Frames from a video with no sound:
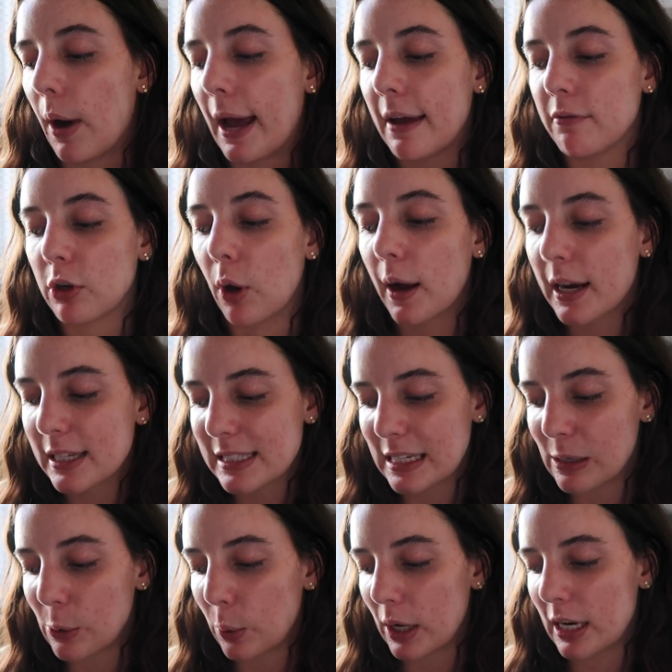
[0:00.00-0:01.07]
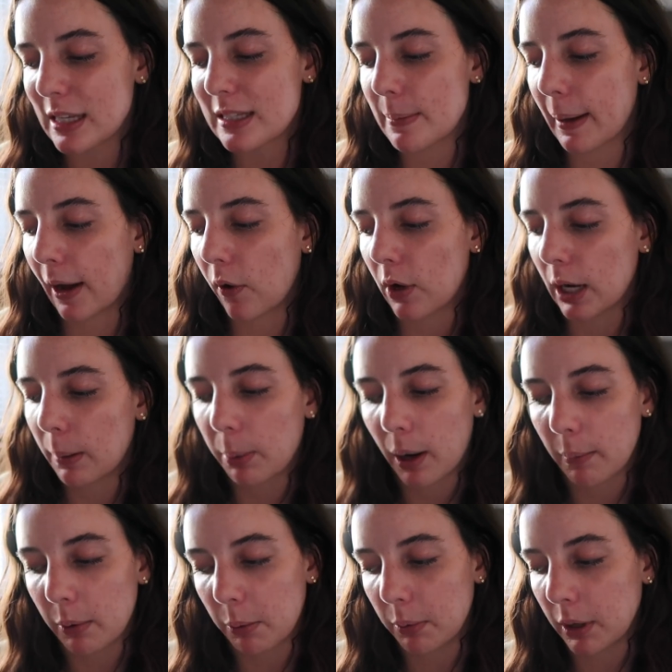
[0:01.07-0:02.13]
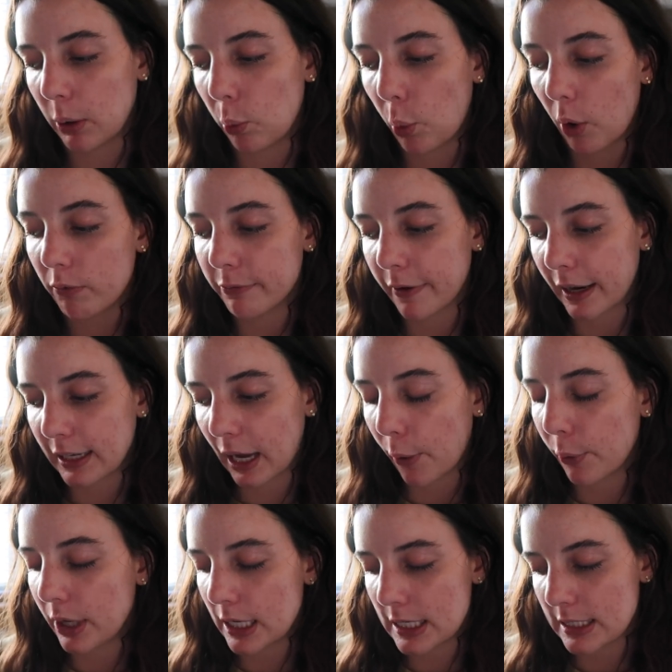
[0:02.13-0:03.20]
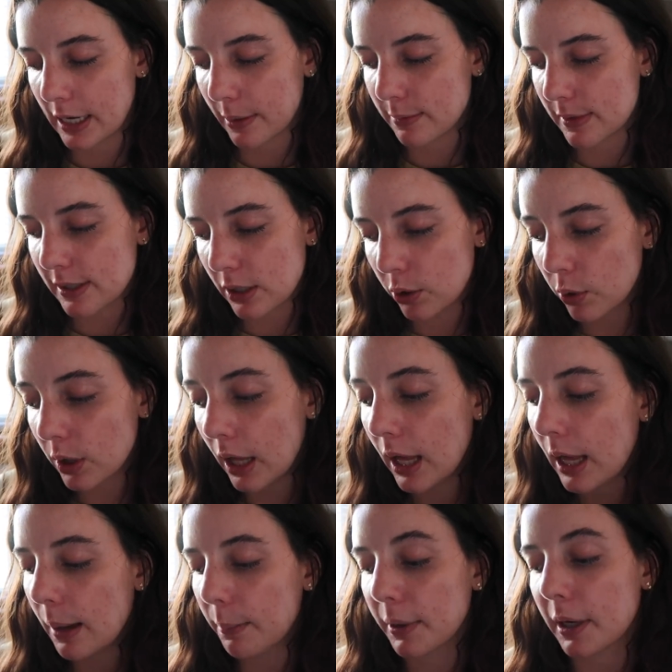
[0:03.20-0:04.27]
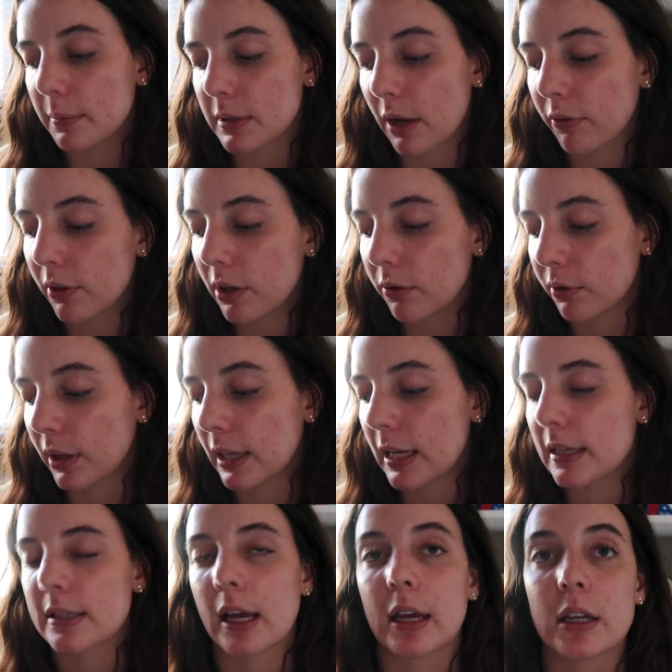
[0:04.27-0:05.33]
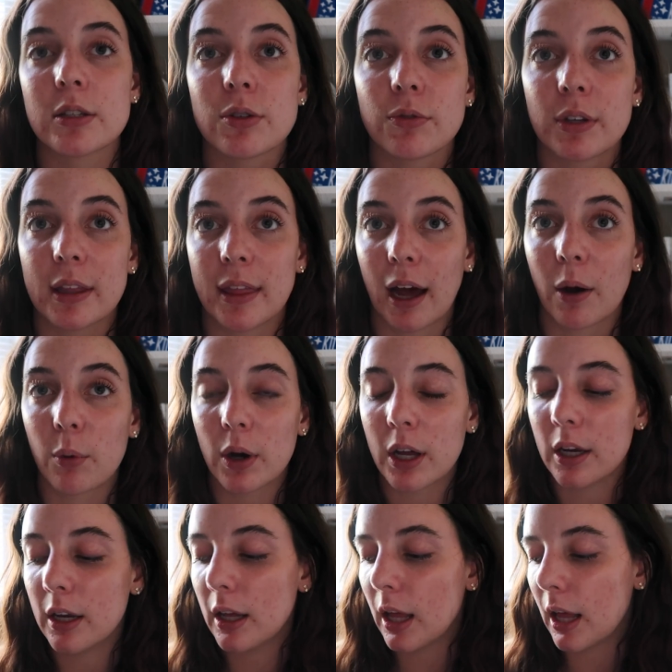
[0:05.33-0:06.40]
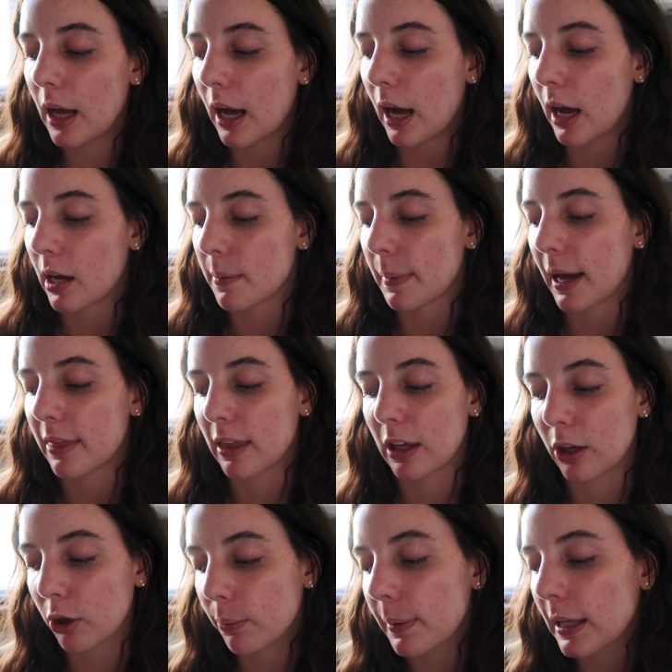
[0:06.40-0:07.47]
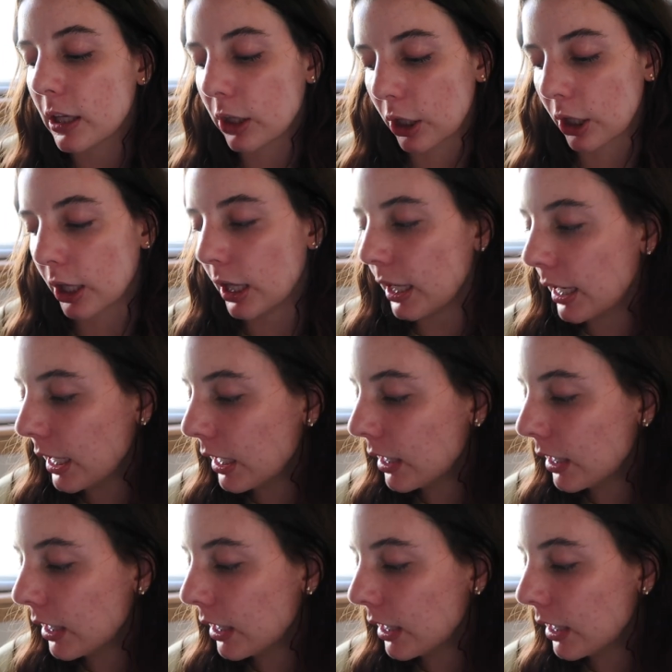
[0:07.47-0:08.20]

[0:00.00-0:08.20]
I have no idea what it's about, and I probably won't find out anytime soon, but I'm definitely really excited to read that one. I think it'll be good.